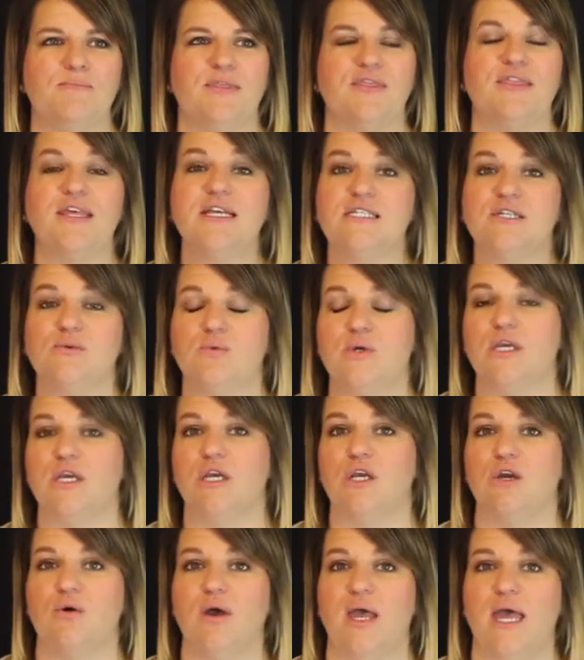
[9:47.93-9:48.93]
things that we
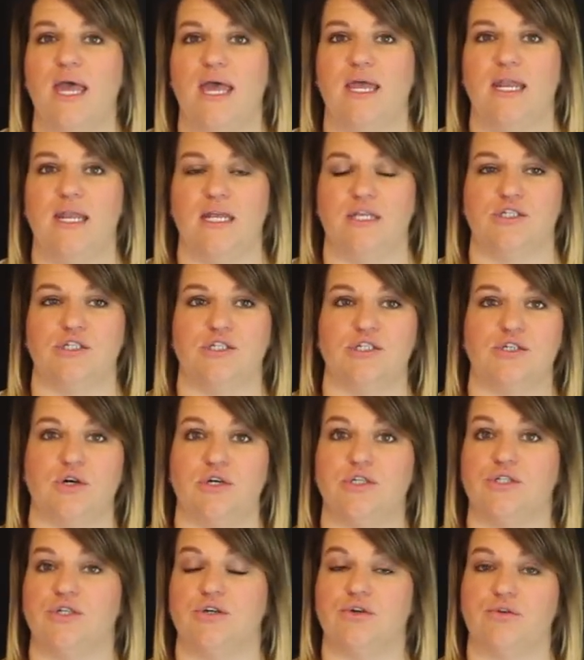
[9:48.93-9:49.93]
can go ahead and
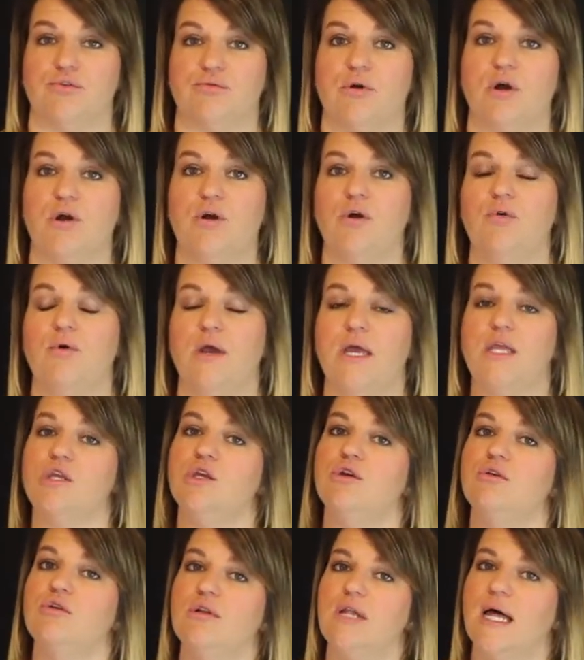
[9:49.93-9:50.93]
start to grow and
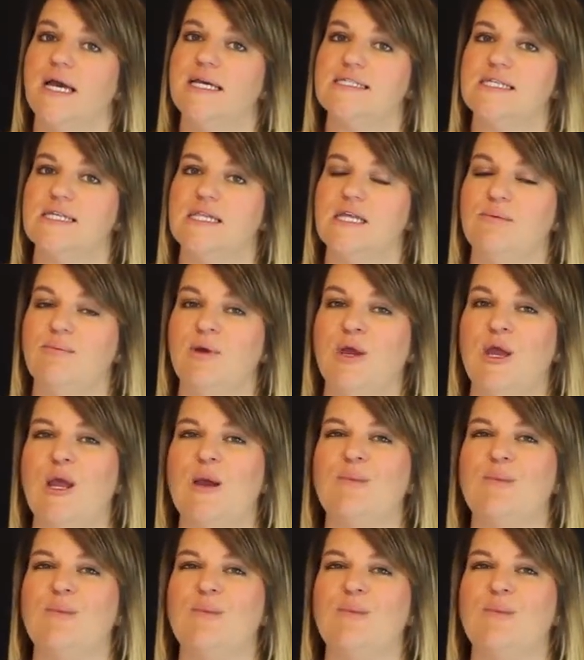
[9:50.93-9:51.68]
utilize in them.